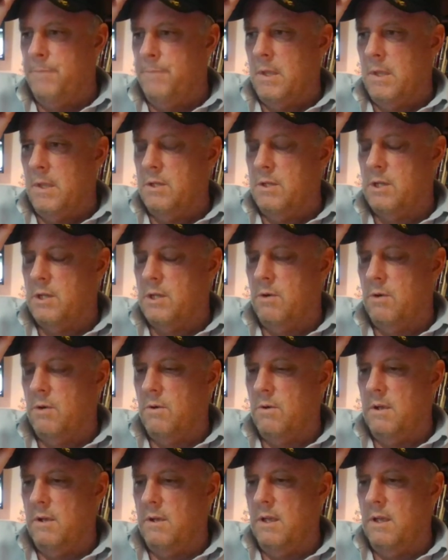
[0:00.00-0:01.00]
So,
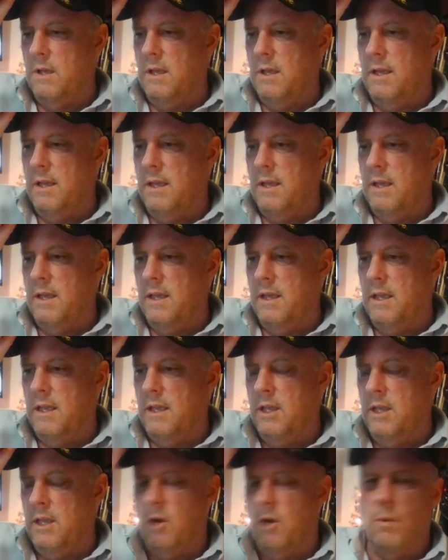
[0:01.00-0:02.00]

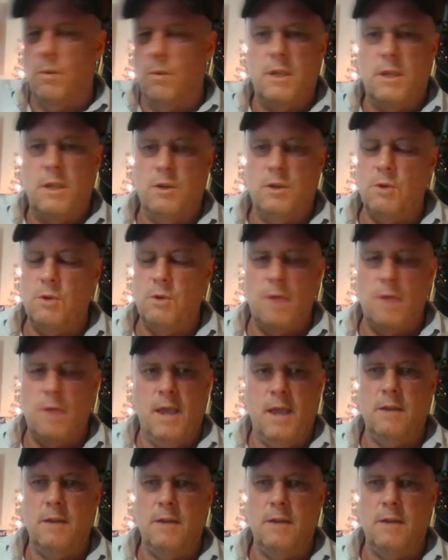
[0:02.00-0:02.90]
you know, we could do that,